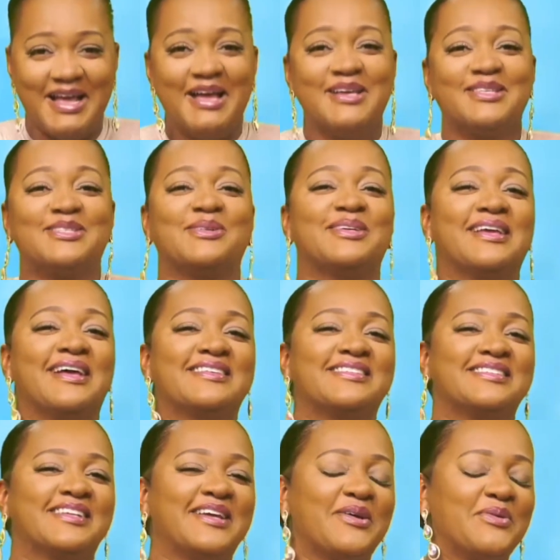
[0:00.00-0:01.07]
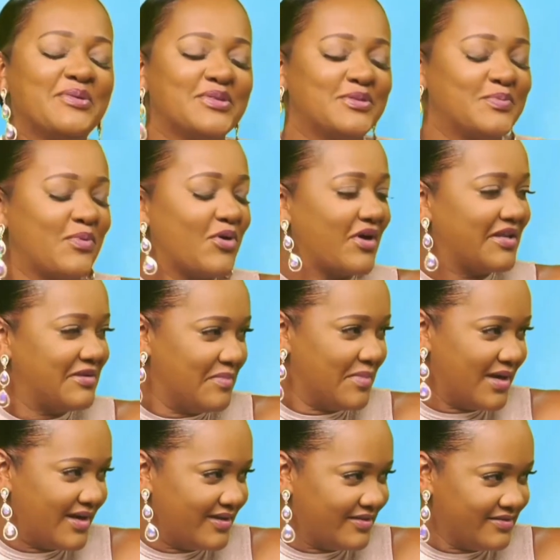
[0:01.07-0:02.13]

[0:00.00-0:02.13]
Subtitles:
So yesterday we spoke on the mind.